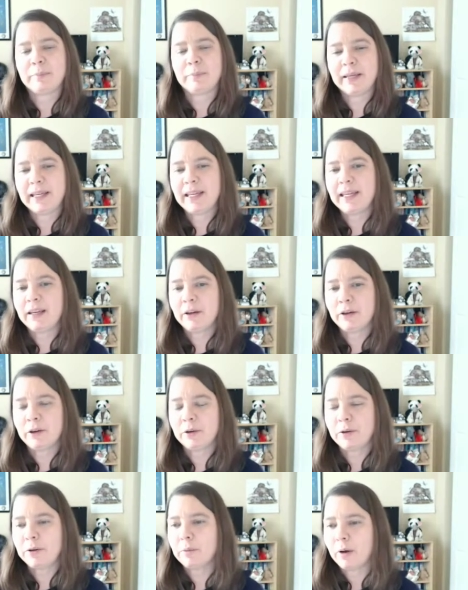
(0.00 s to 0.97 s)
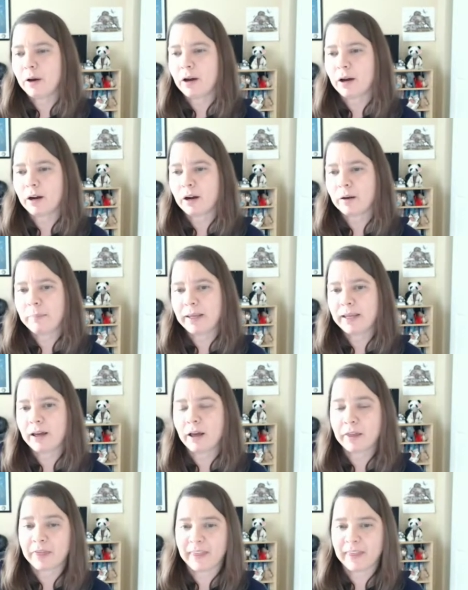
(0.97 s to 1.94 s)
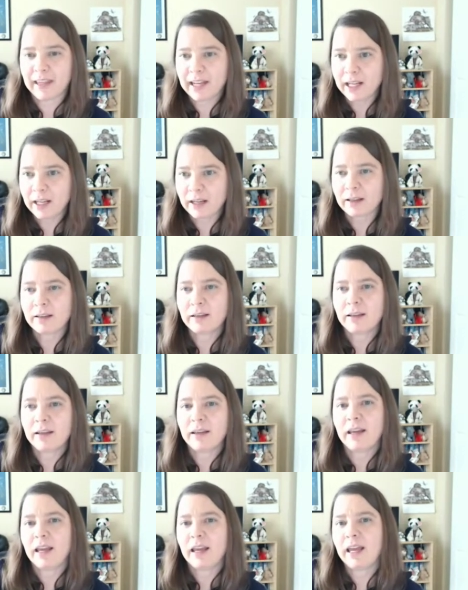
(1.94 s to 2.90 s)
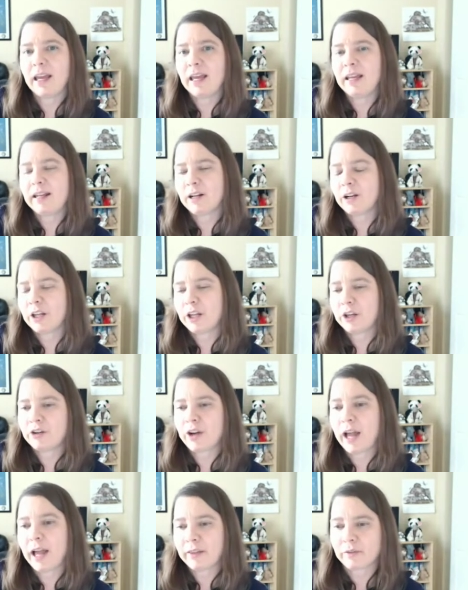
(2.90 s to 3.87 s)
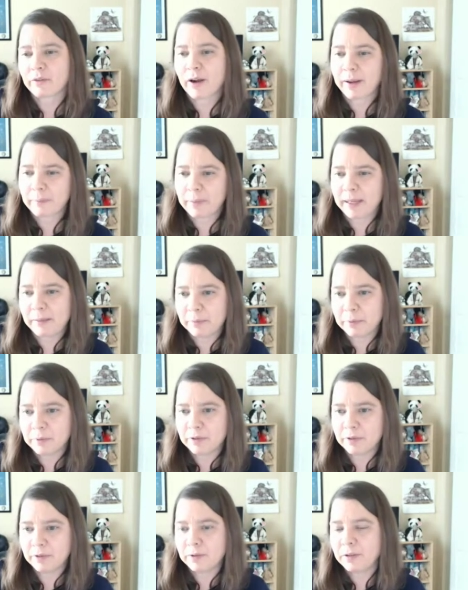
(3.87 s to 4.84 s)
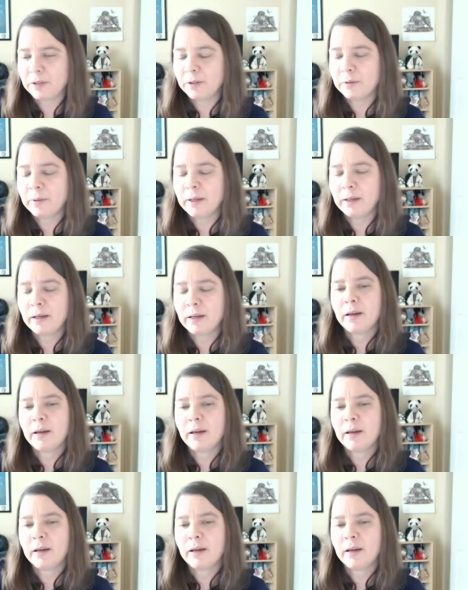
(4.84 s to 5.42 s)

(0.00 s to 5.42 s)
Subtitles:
be who you are, be authentic, and it'll attract the right people to you.